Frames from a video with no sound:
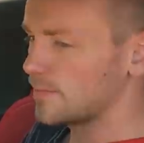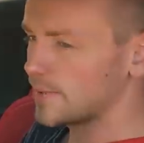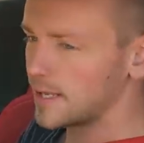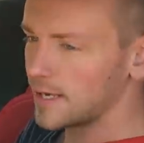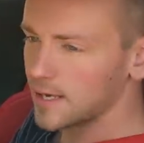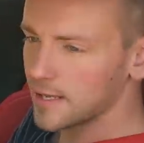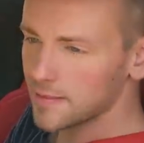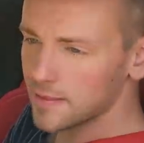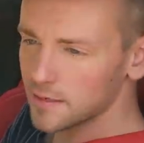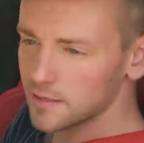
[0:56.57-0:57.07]

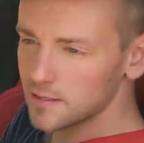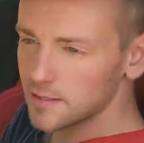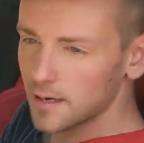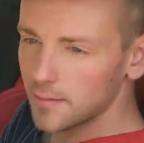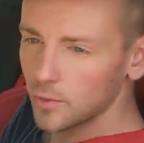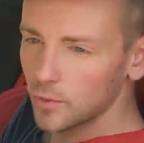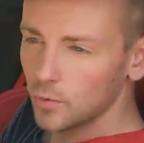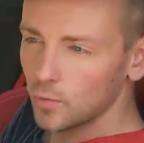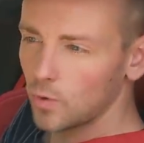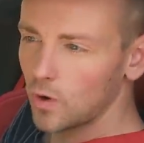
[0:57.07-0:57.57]
I'm getting the
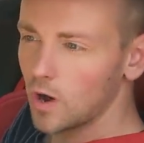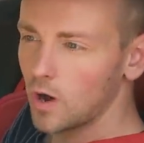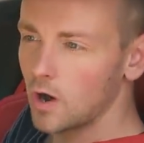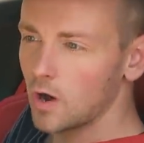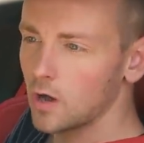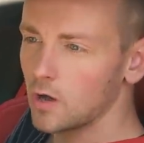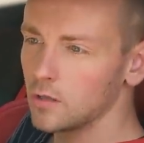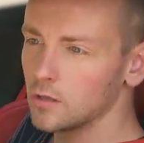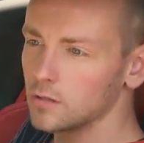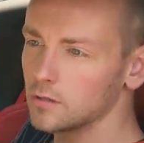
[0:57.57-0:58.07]
double
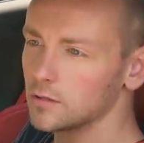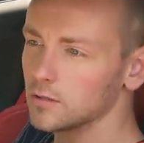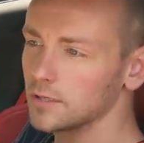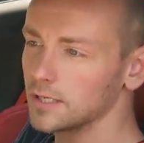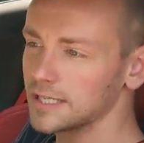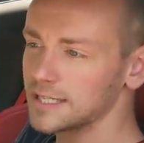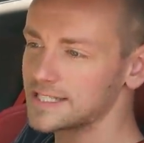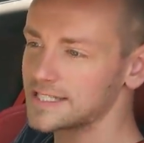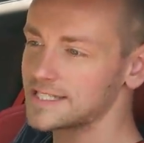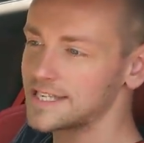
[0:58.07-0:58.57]
wall,
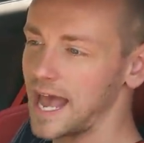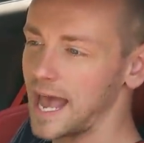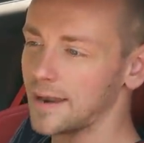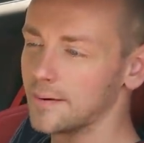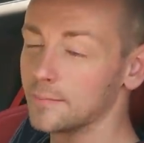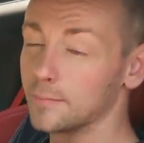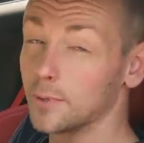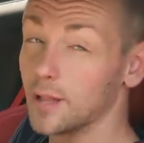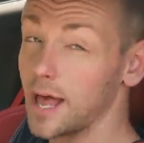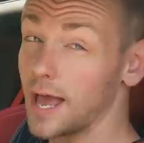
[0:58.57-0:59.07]
like
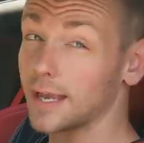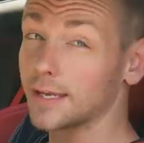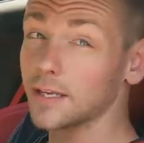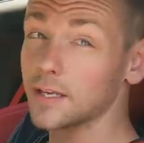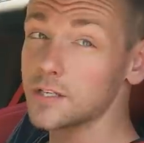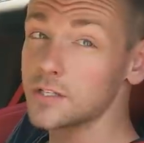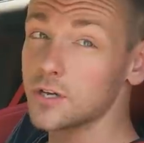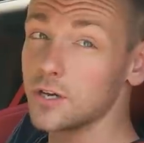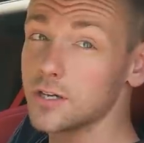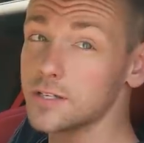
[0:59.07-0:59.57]
satin black
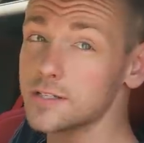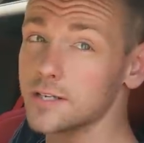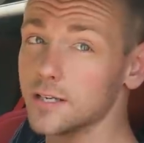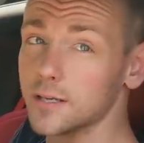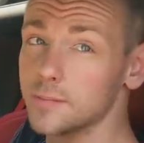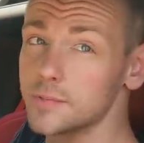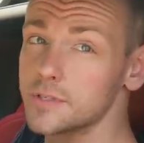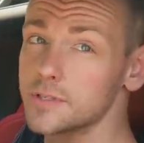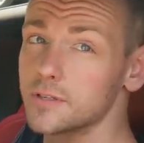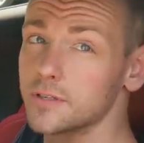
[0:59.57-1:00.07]
exhaust
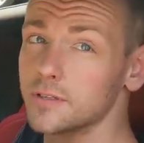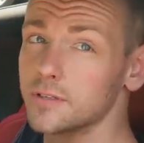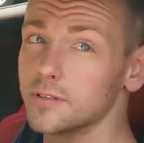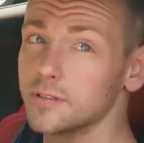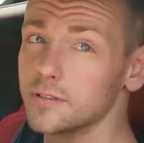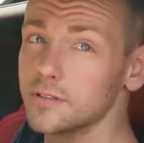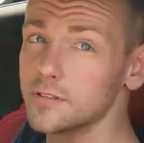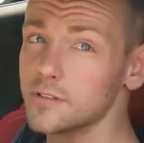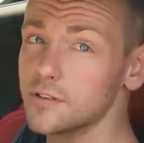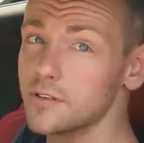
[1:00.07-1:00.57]
tips.
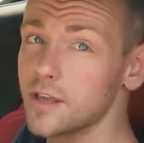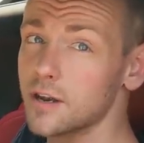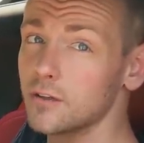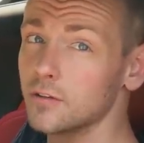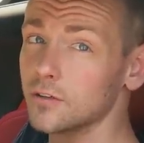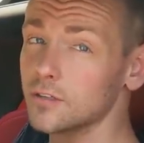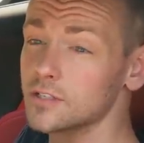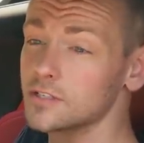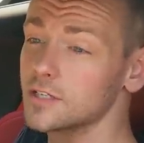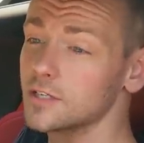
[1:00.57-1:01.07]
Oh, so
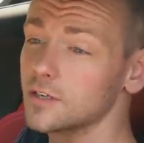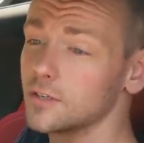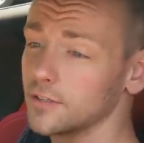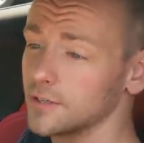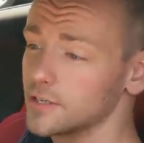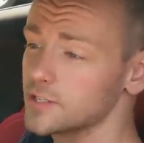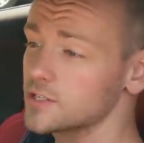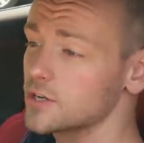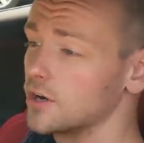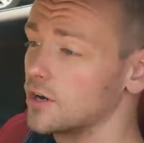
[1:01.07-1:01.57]
that'll look sick
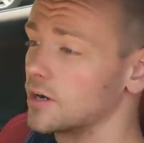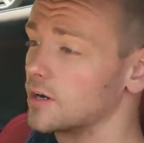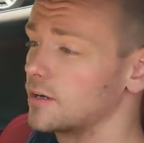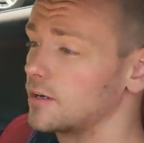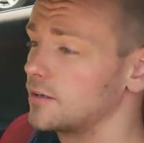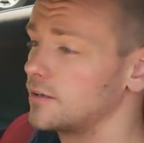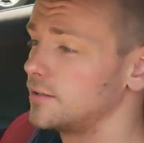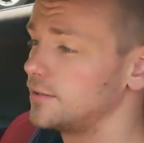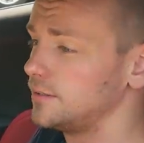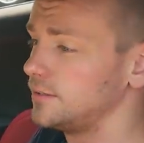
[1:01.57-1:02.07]
on this car.
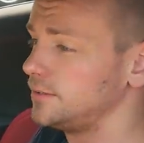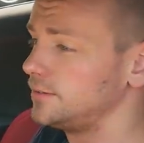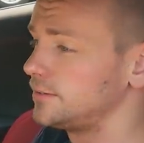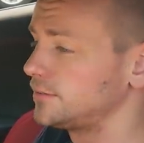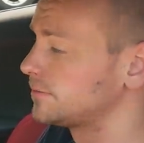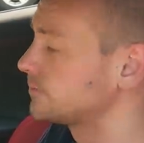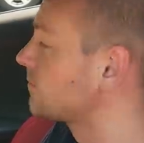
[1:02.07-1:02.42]
Yeah.